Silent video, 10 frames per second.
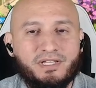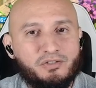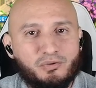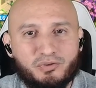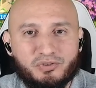
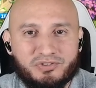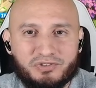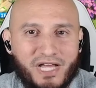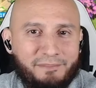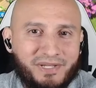you're
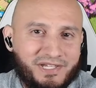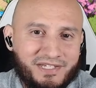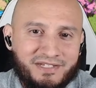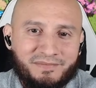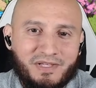just at
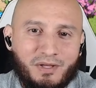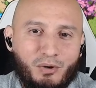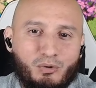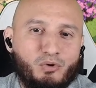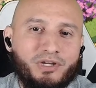beginning
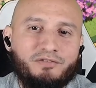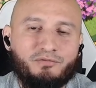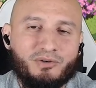or looking